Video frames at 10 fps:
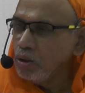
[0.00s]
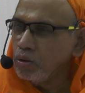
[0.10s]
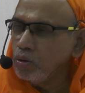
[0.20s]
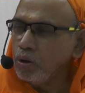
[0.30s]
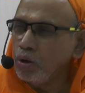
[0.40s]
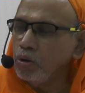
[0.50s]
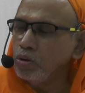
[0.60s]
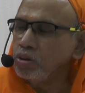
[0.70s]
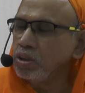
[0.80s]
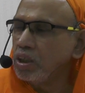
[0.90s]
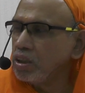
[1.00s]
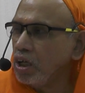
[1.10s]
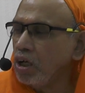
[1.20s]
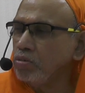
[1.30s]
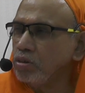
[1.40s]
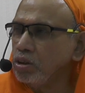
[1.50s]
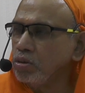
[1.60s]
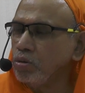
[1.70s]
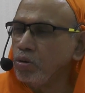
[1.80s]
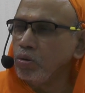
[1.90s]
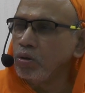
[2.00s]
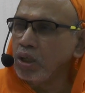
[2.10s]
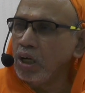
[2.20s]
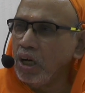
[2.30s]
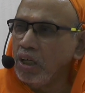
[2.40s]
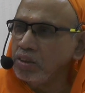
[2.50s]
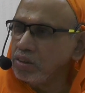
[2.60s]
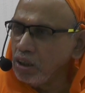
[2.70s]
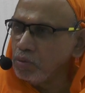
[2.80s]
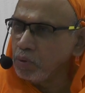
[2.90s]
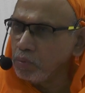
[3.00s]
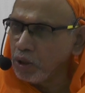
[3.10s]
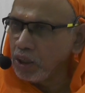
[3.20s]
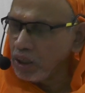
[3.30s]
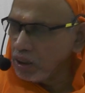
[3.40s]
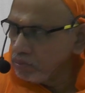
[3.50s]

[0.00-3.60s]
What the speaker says: No, you see, gatanugatiko lokaha is not pramana.